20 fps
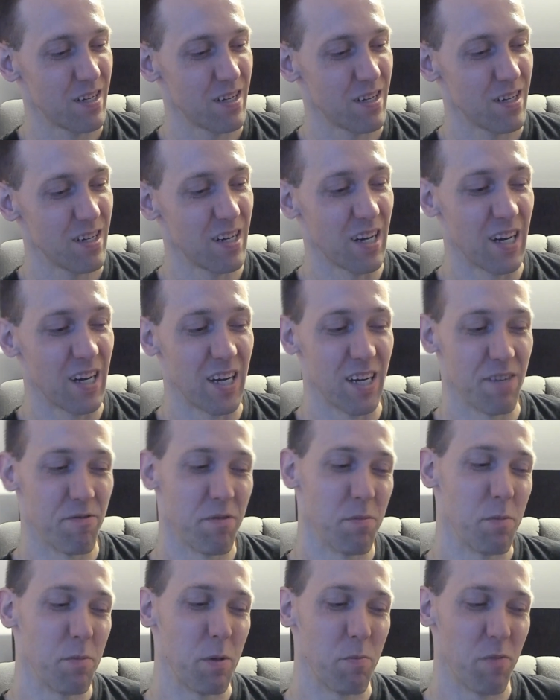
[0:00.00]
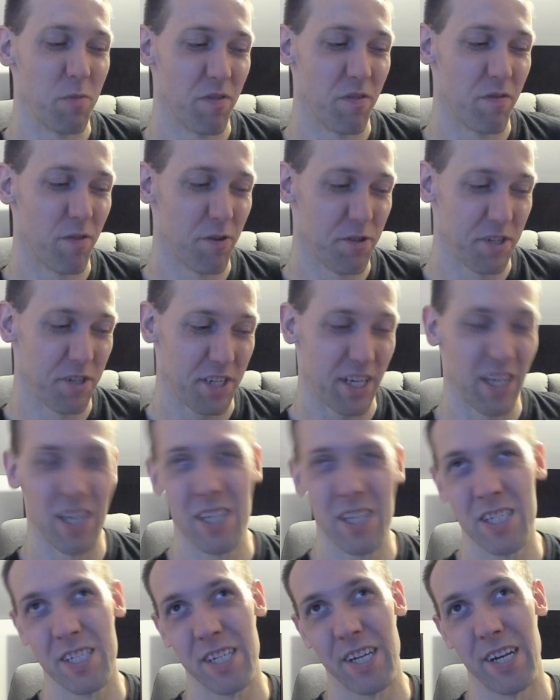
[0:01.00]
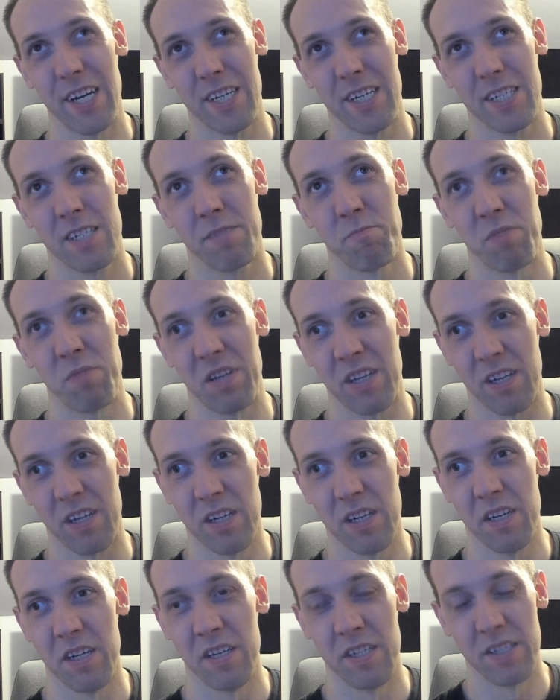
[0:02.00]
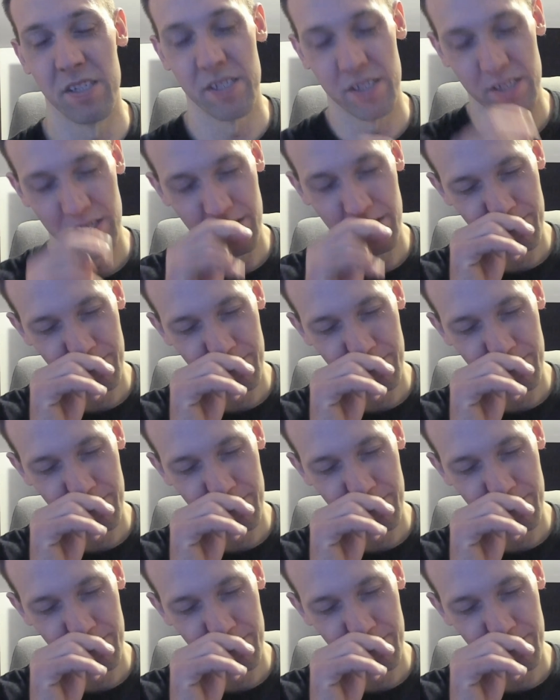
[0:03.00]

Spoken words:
I remember First Contact because